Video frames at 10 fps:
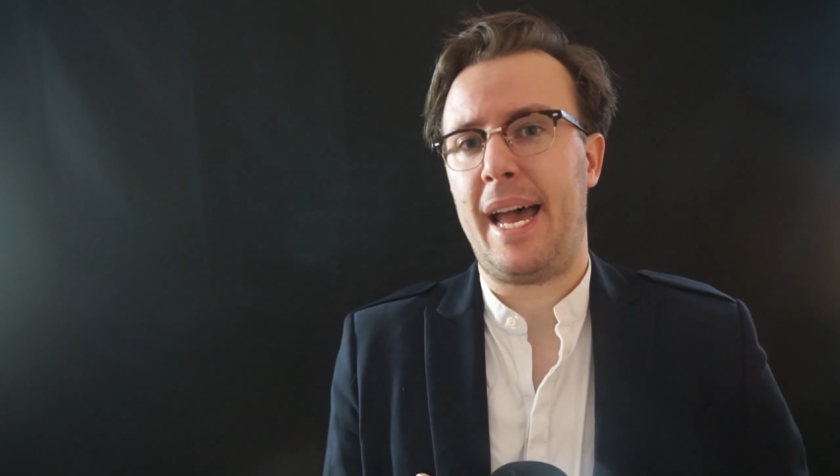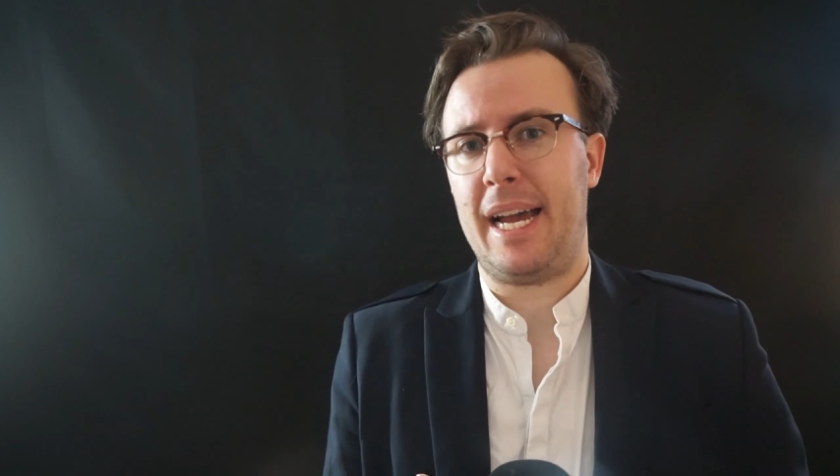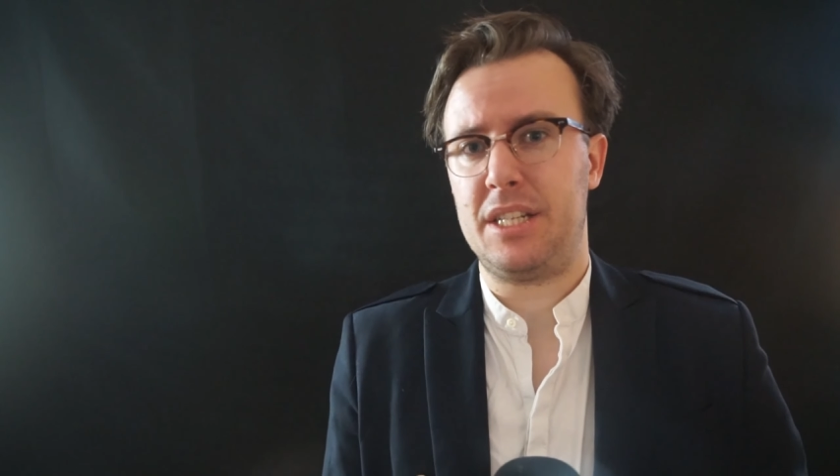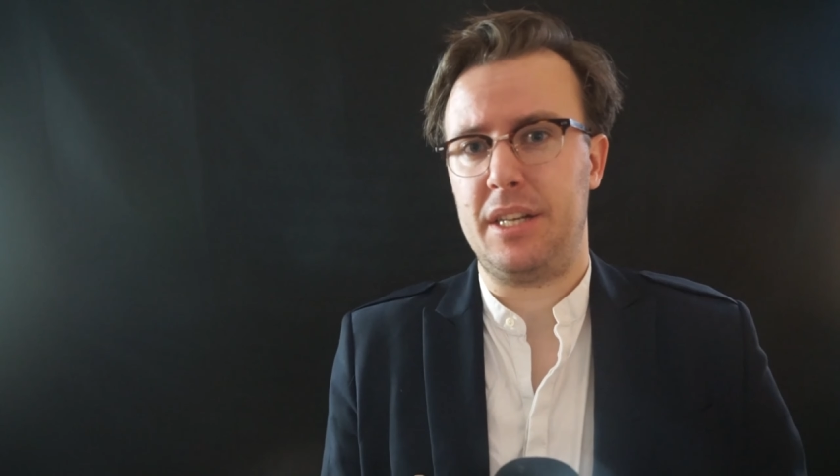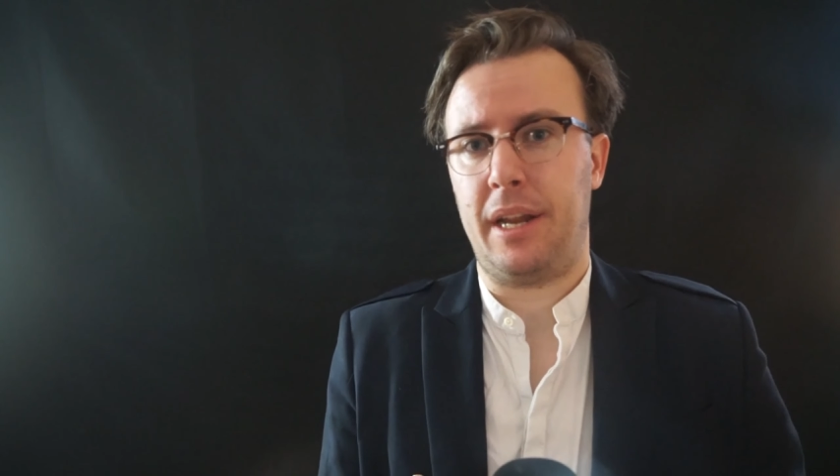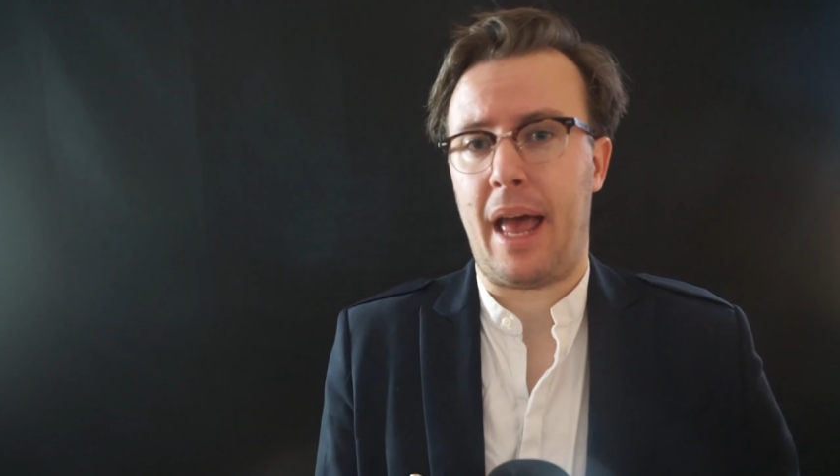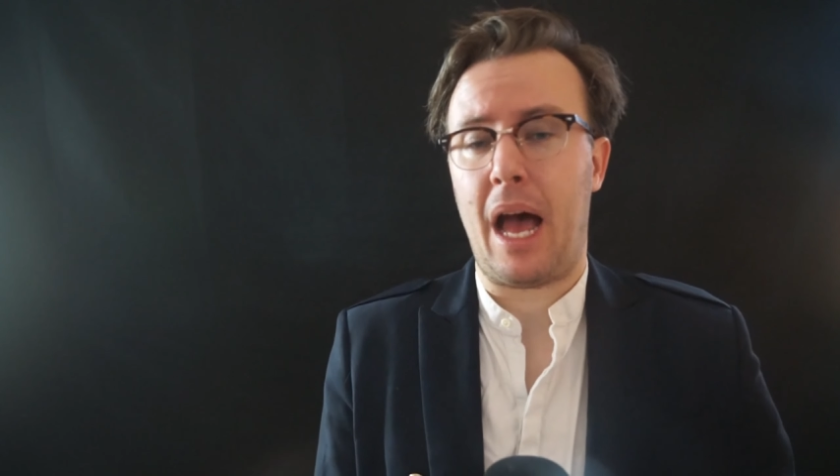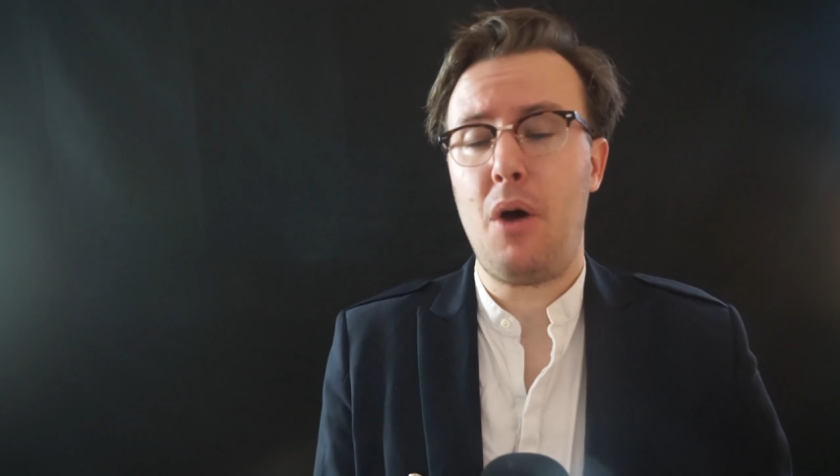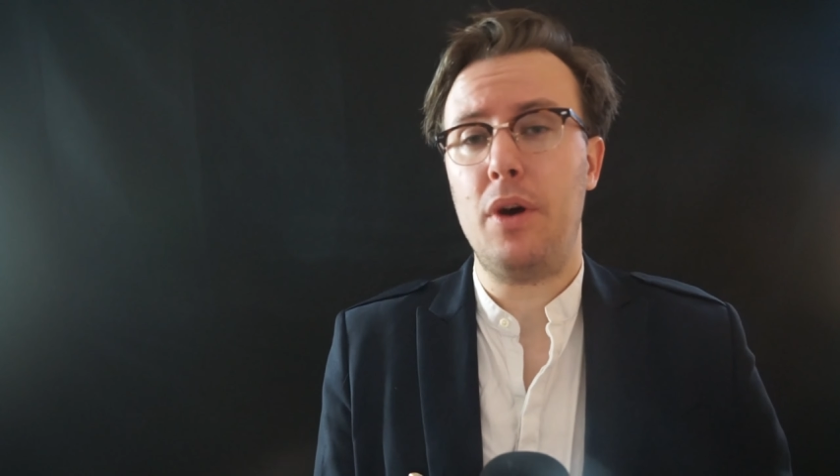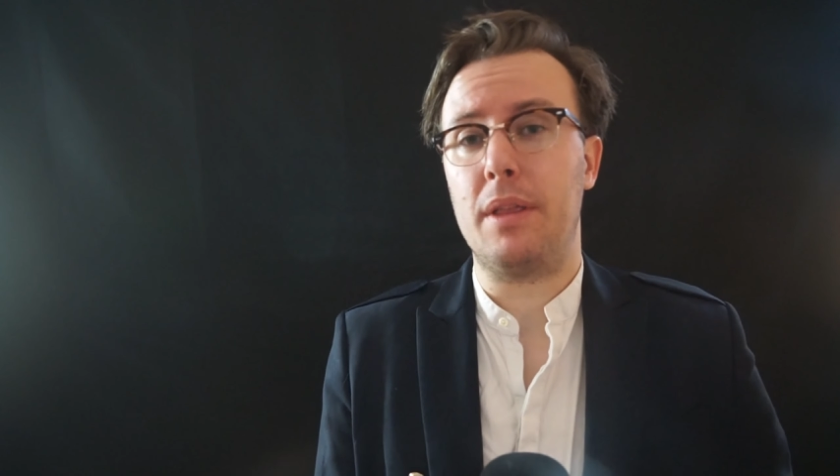action and
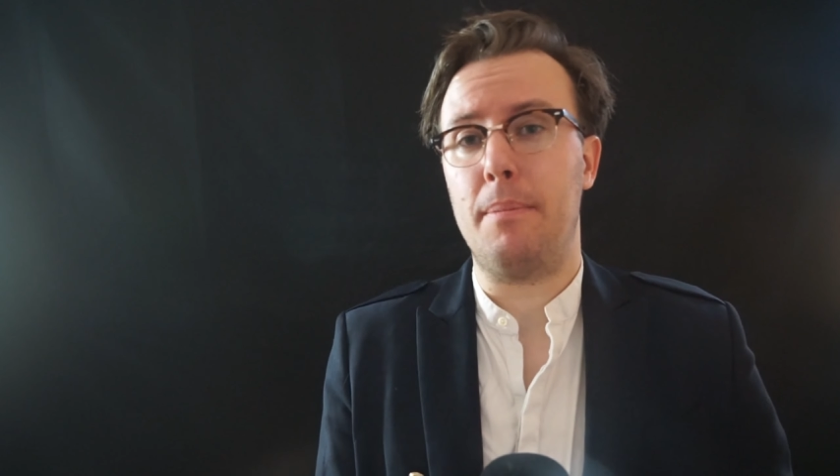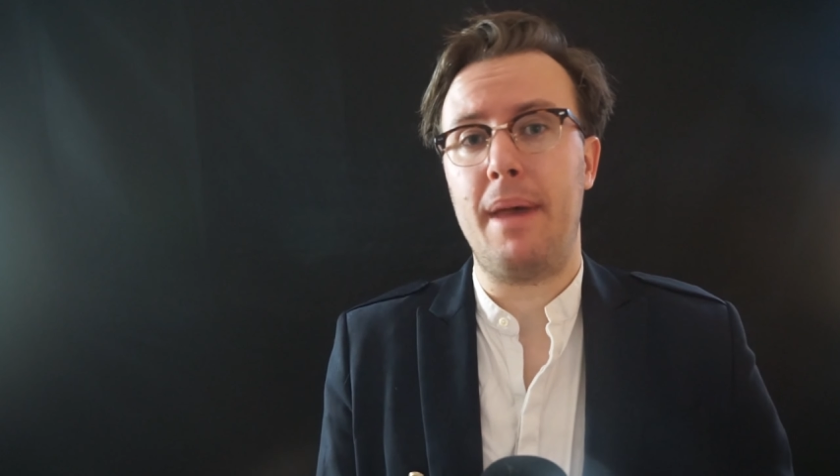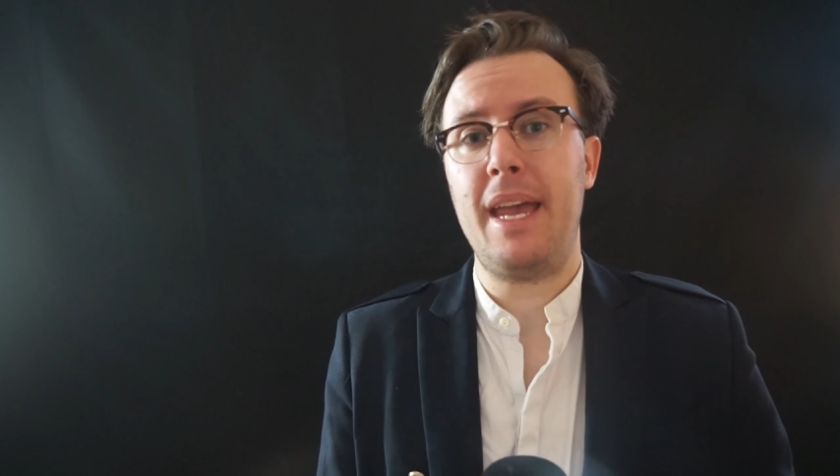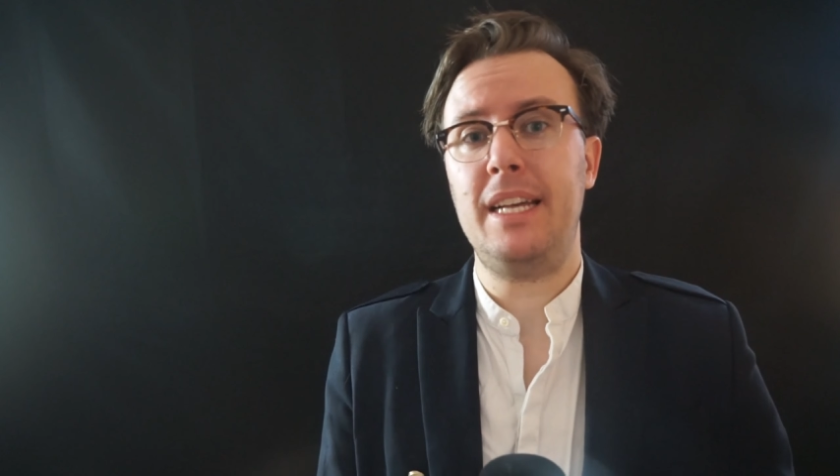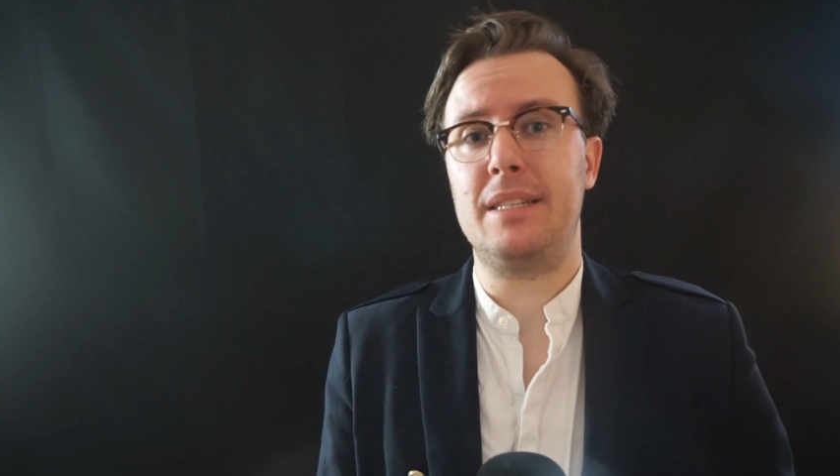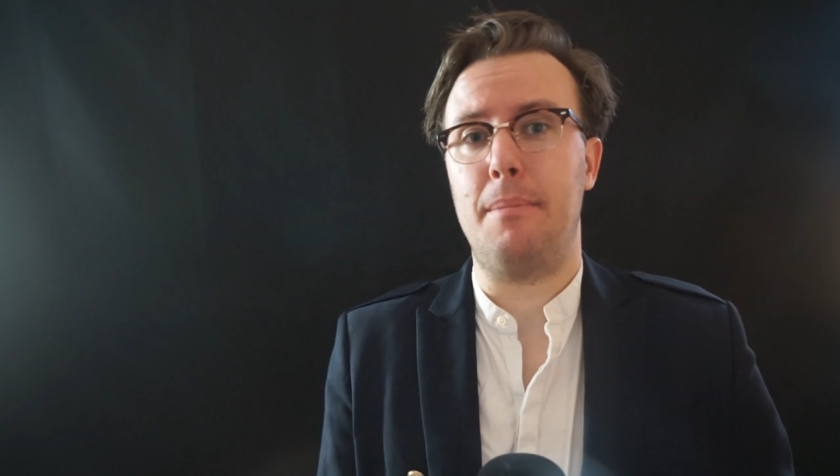how it makes